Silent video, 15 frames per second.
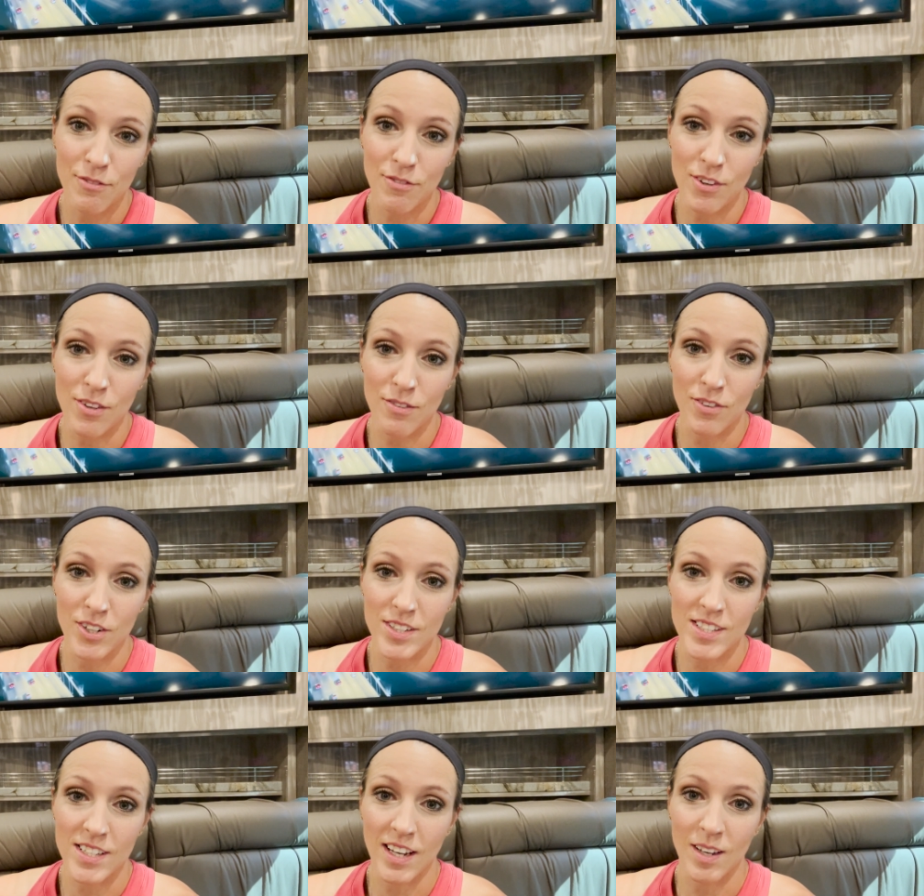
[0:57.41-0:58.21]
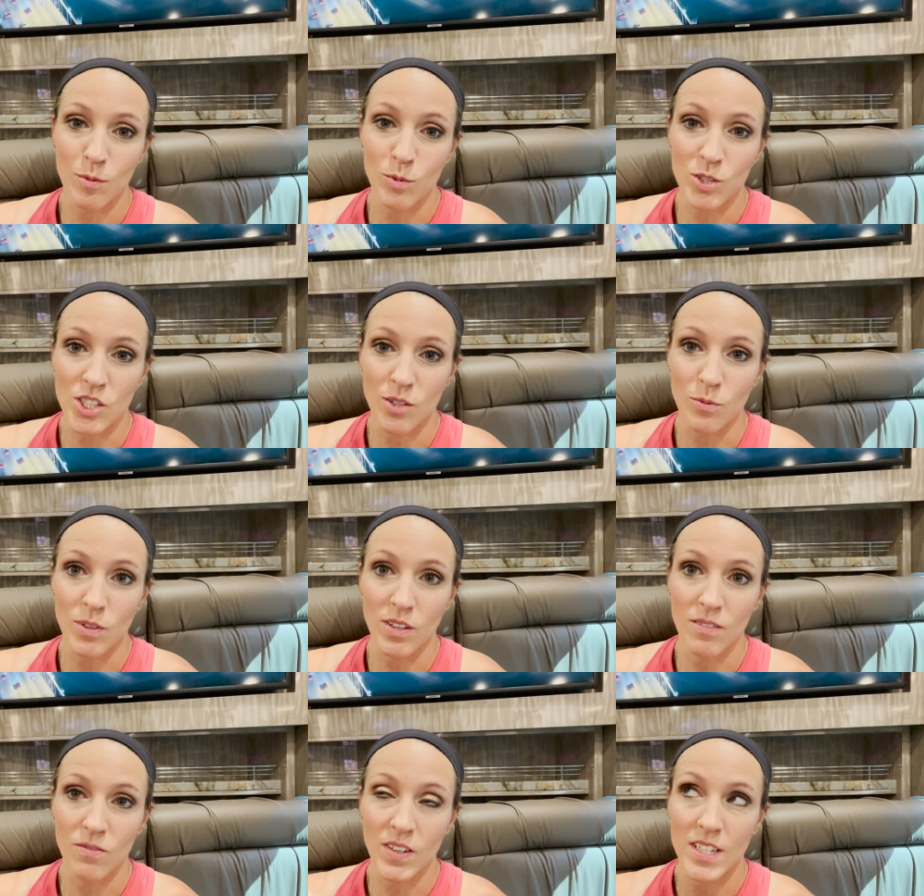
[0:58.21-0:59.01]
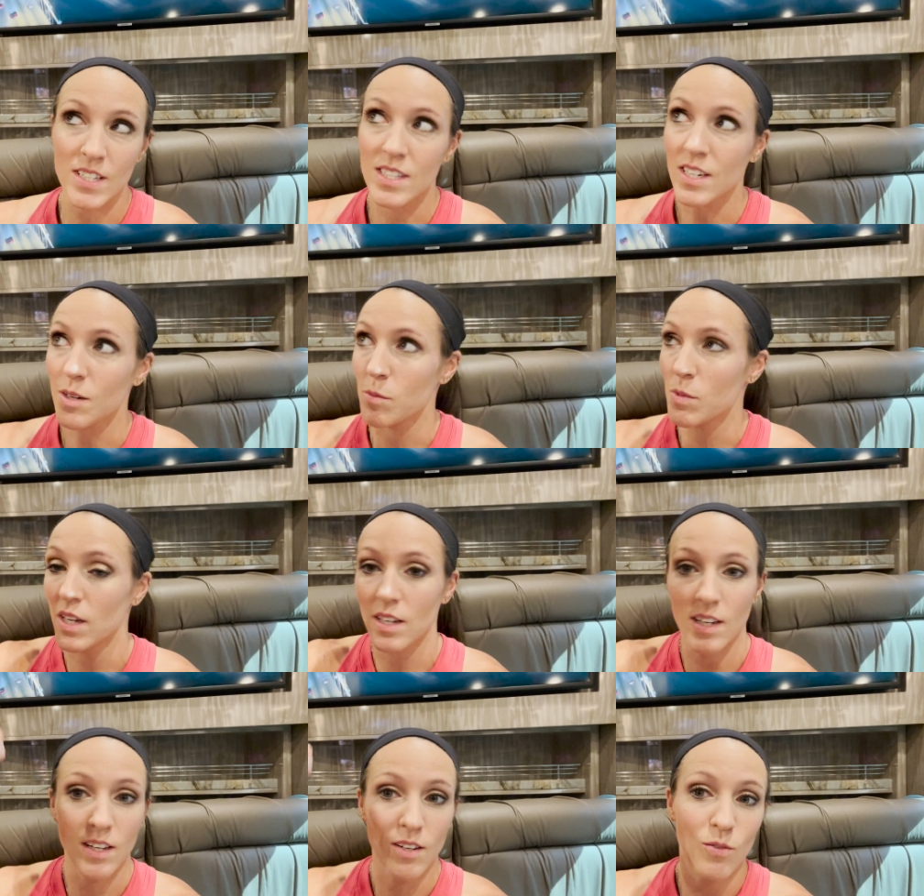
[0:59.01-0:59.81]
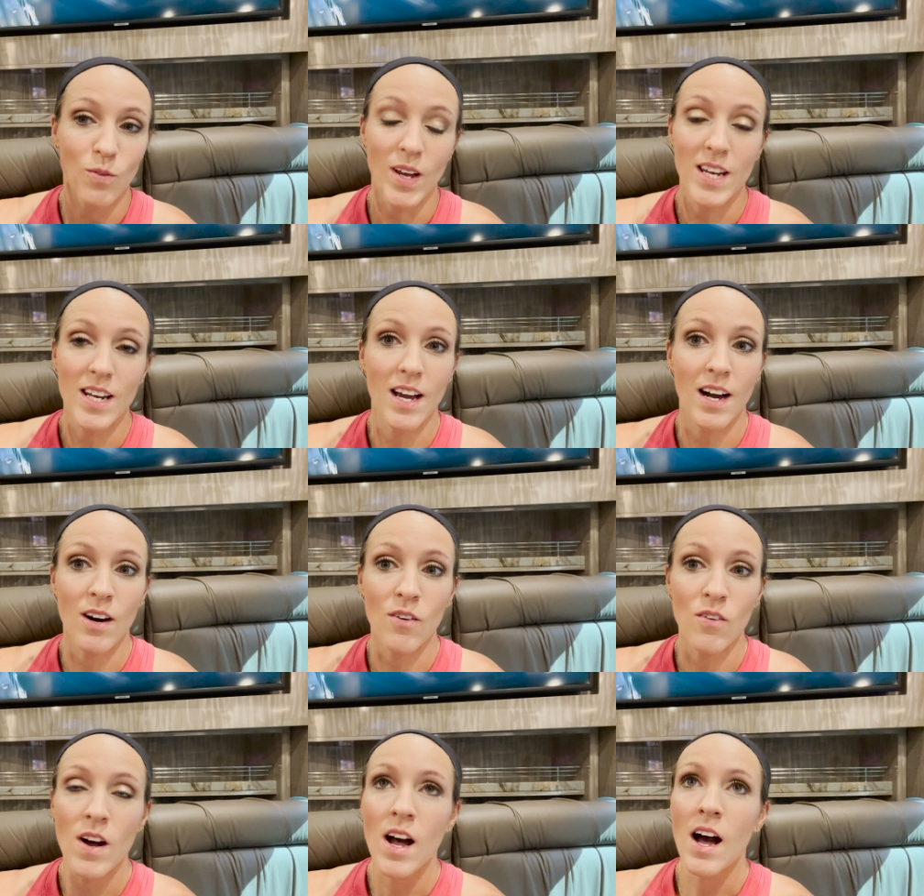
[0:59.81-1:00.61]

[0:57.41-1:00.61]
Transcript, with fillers: for the first time, which are really fancy. I'm in it right now.